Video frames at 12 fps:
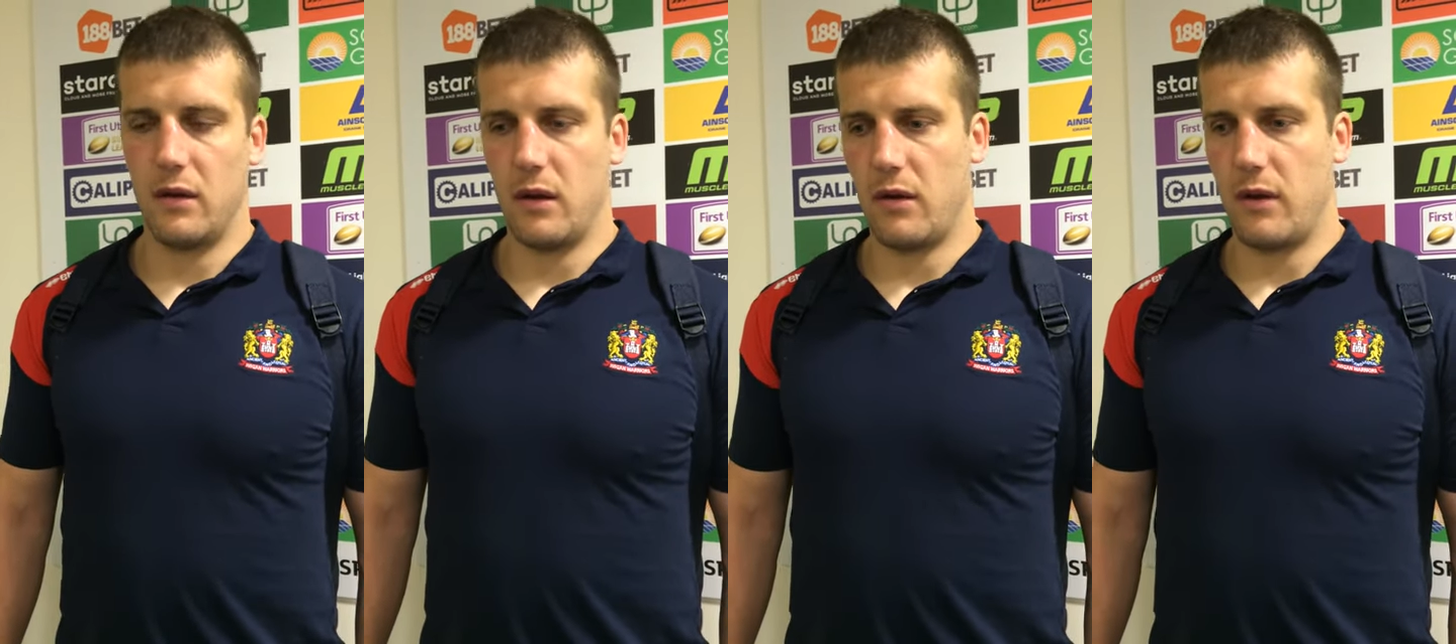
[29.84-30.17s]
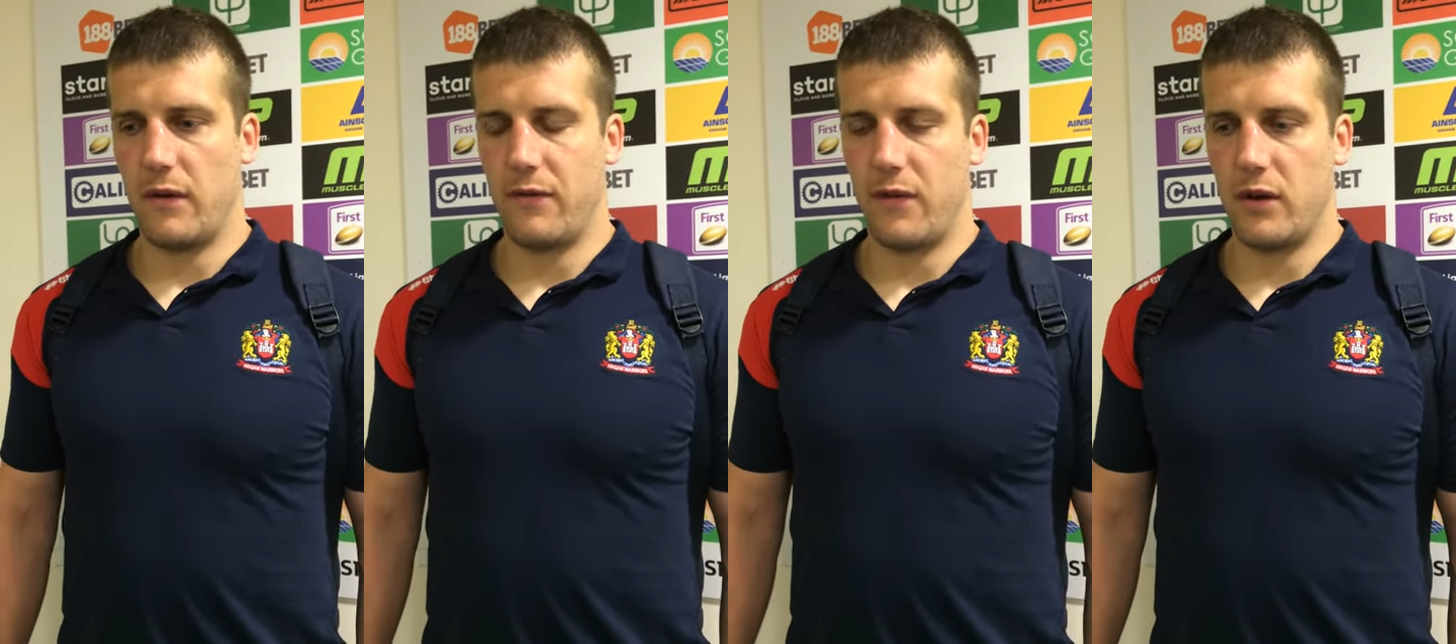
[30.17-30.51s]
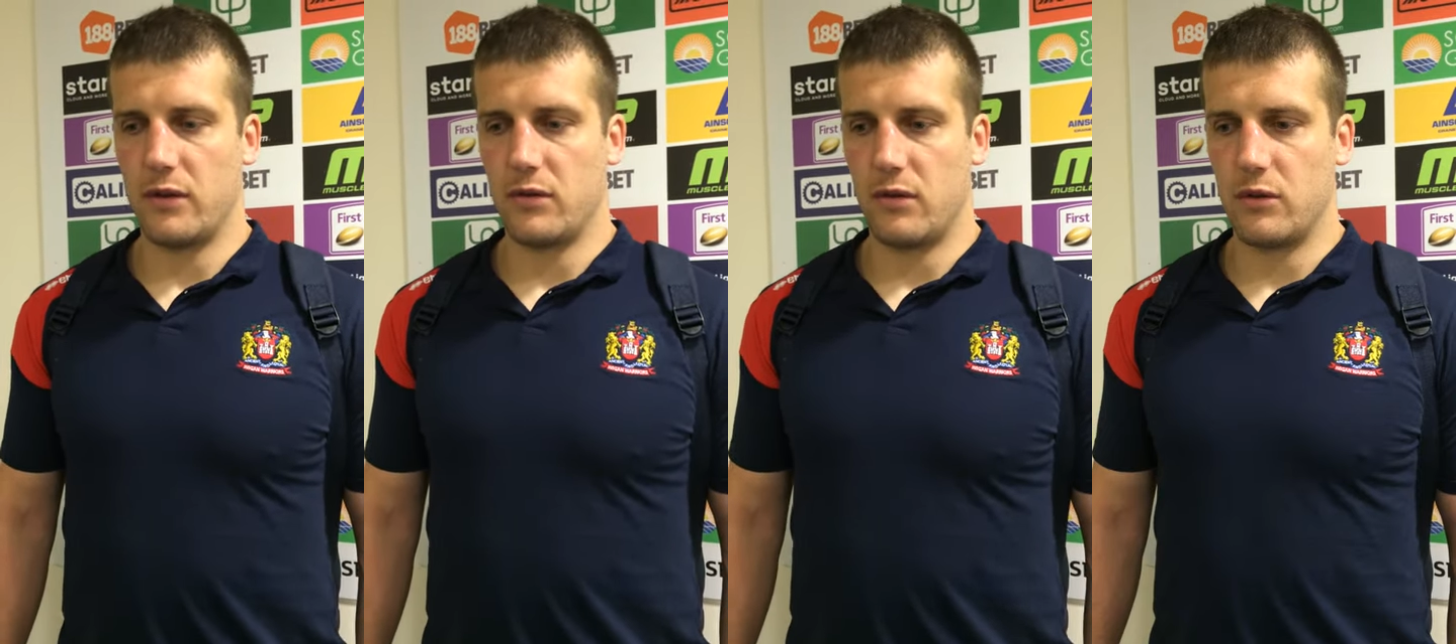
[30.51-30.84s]
You know, that
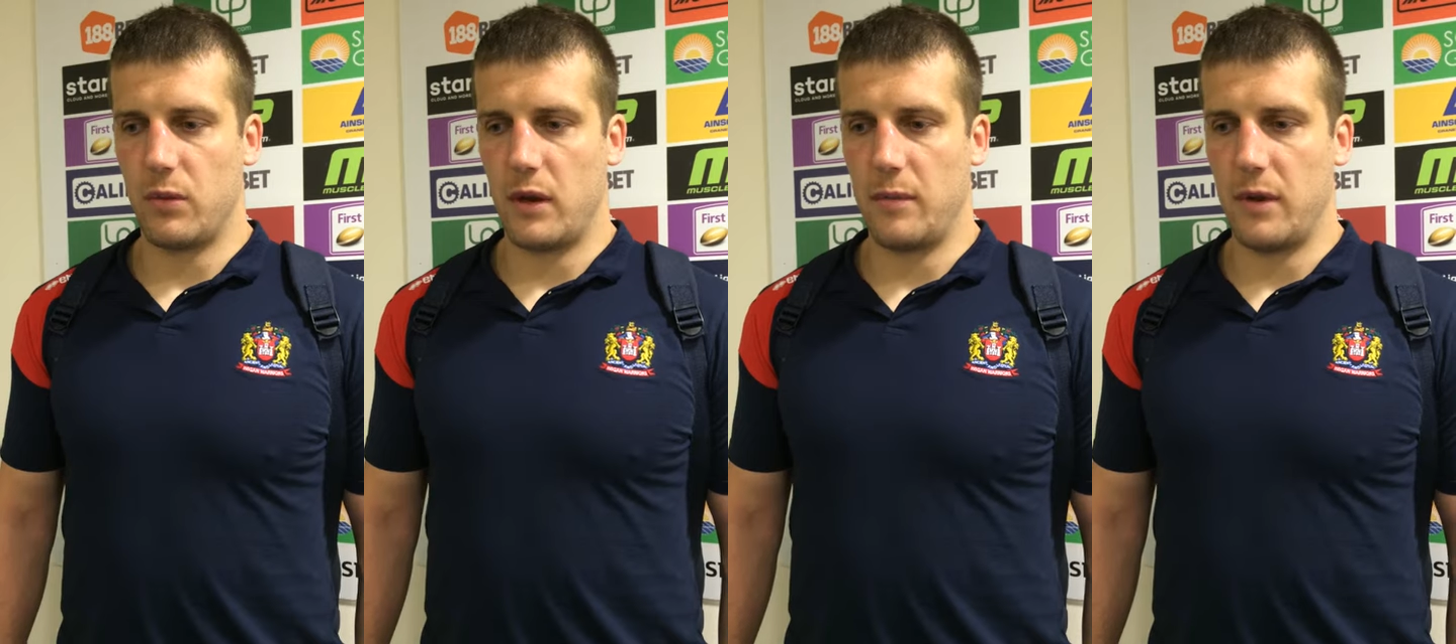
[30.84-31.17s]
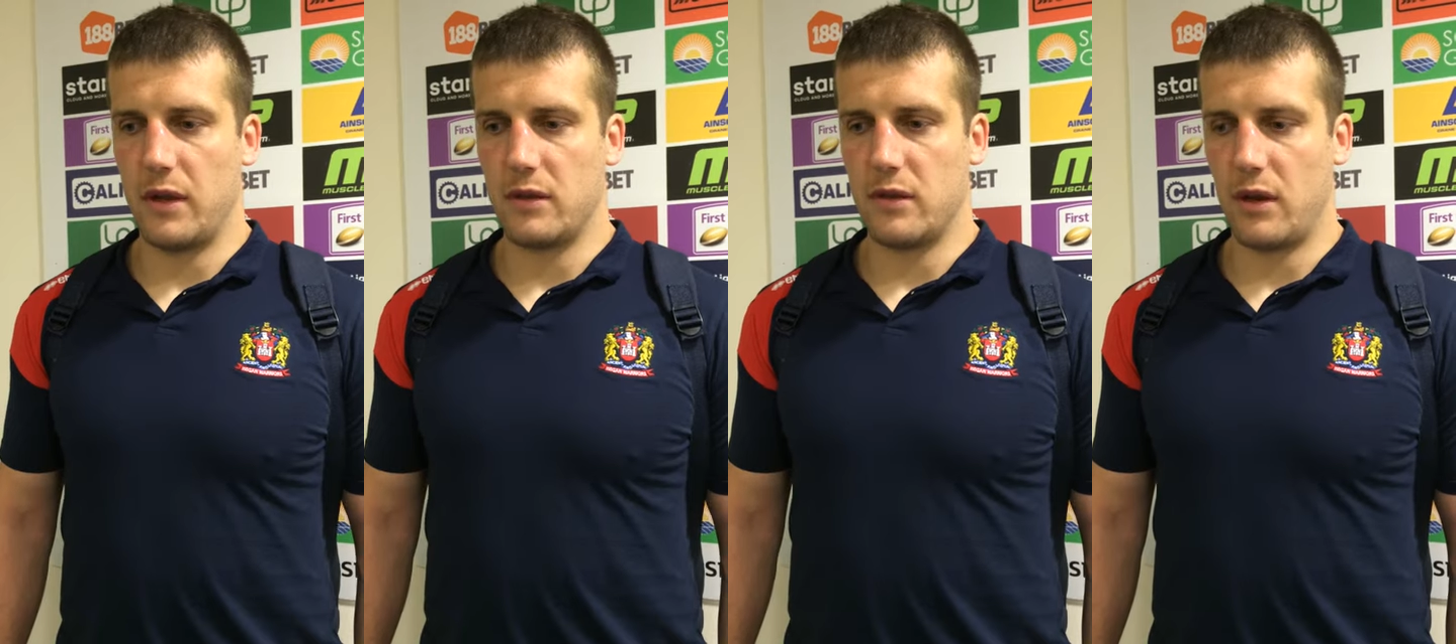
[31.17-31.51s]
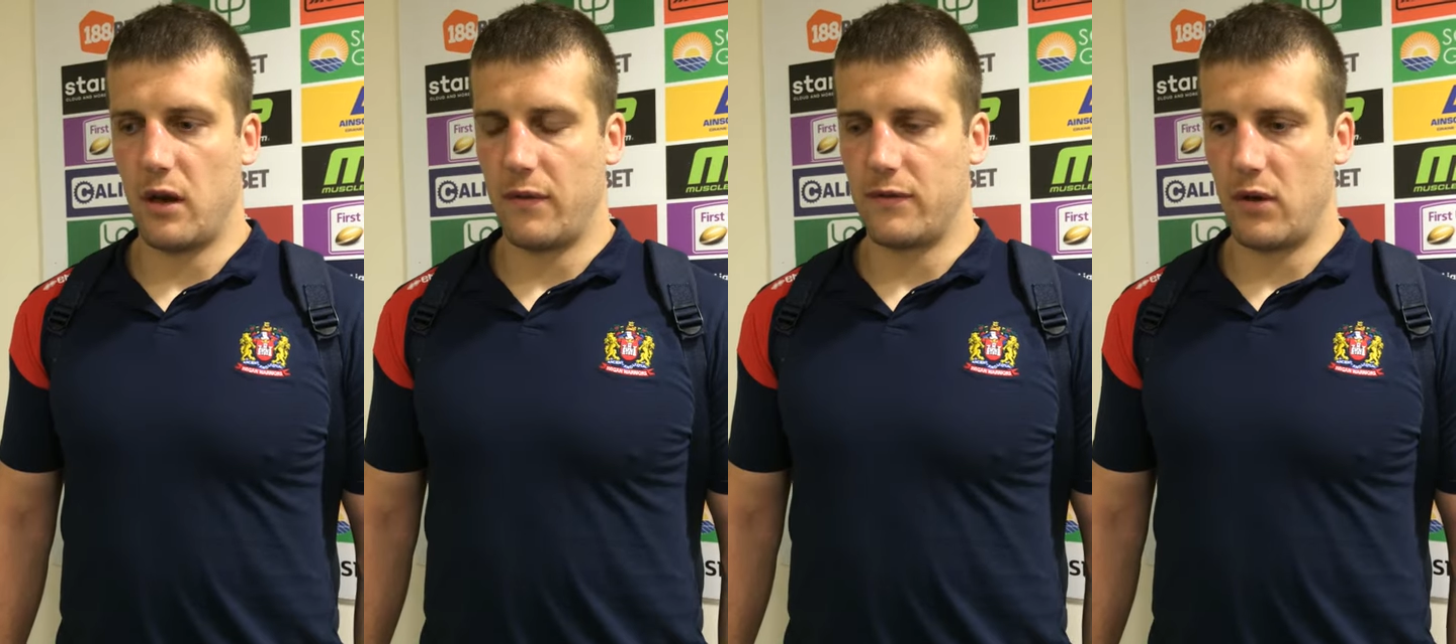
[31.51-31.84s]
first sort of 20 minutes of the
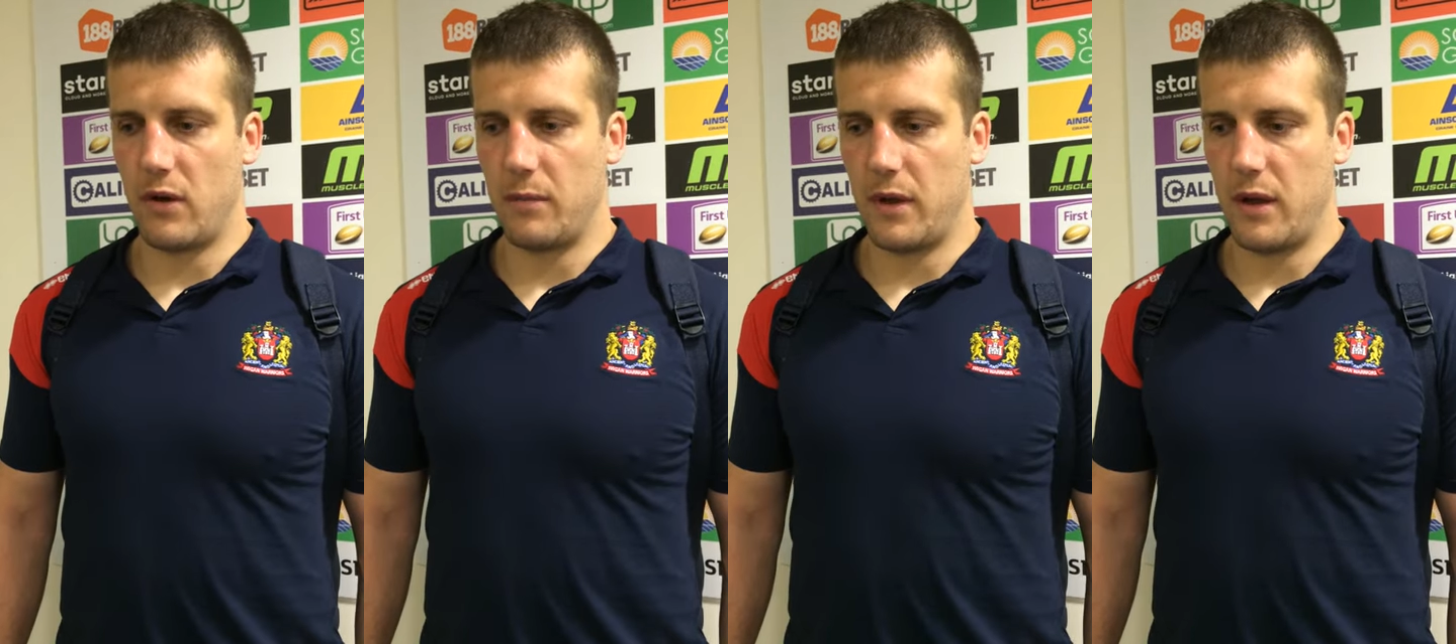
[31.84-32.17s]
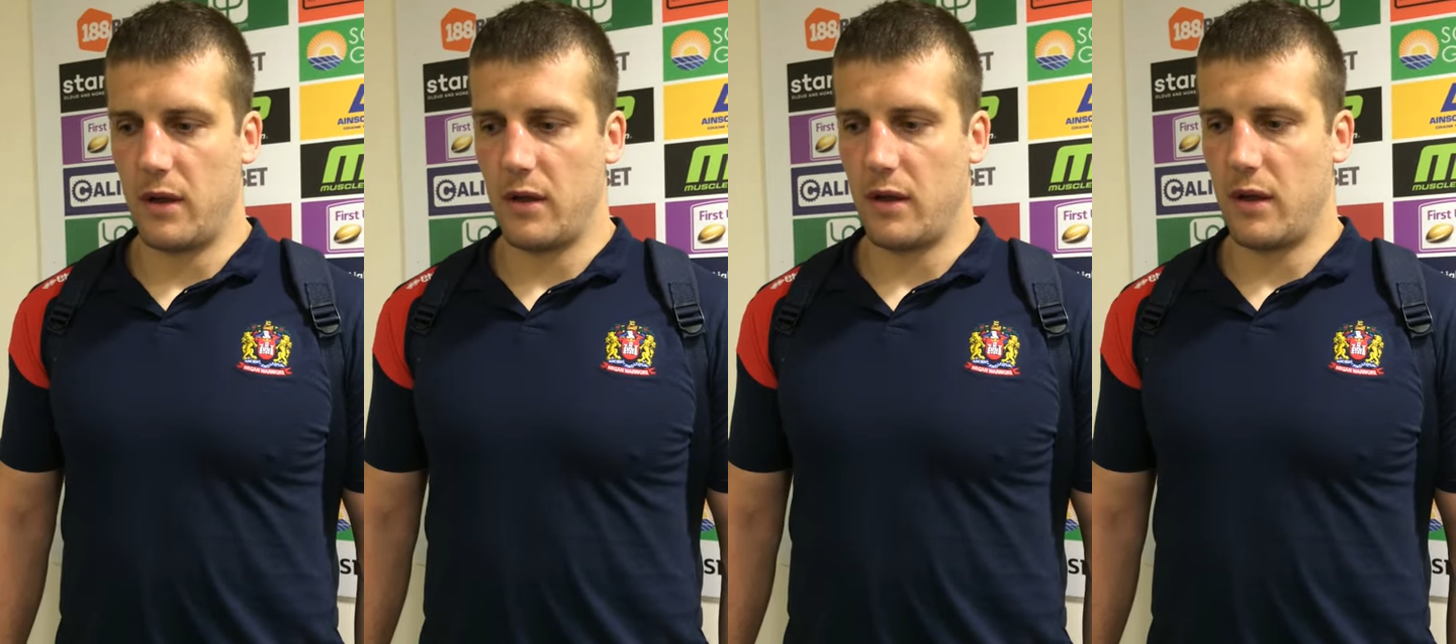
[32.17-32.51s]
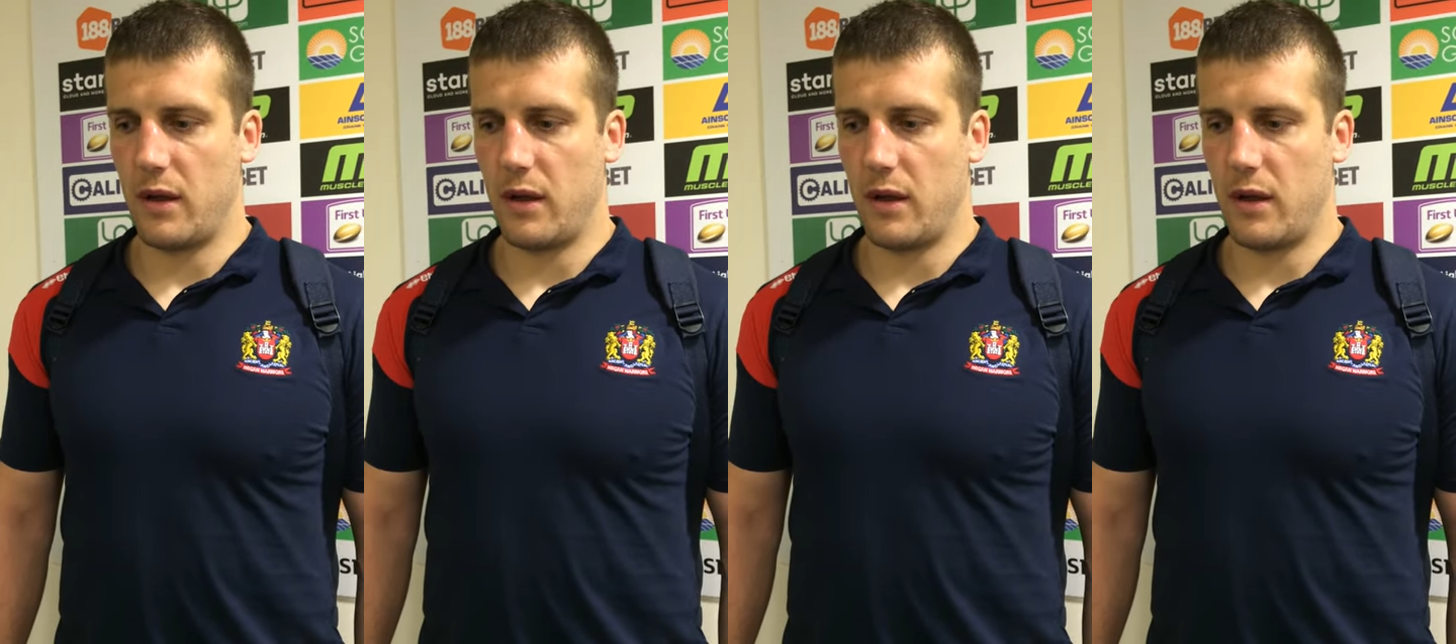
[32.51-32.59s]
half time there,